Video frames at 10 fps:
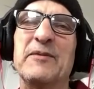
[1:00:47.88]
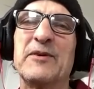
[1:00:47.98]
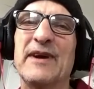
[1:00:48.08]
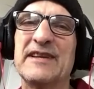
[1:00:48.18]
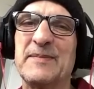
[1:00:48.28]

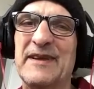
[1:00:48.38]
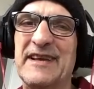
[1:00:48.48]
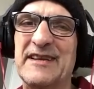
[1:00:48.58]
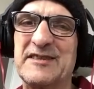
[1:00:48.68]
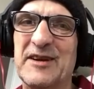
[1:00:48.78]
regrets about
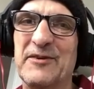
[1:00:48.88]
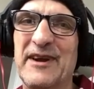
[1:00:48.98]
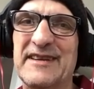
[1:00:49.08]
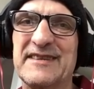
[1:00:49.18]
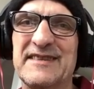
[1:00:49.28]
that
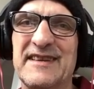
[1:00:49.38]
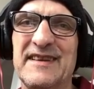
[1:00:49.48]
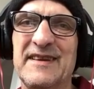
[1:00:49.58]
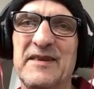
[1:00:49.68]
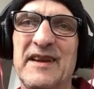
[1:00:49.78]
cigarette because it
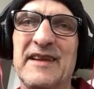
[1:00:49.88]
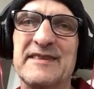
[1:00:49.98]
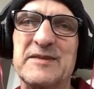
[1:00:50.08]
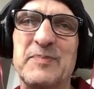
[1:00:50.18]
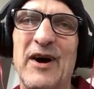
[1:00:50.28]
hit
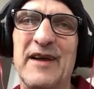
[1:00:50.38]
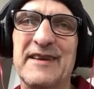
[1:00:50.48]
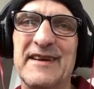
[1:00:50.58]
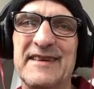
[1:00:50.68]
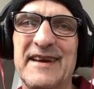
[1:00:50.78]
the spot
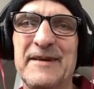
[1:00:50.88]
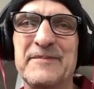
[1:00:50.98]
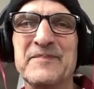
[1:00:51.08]
that day.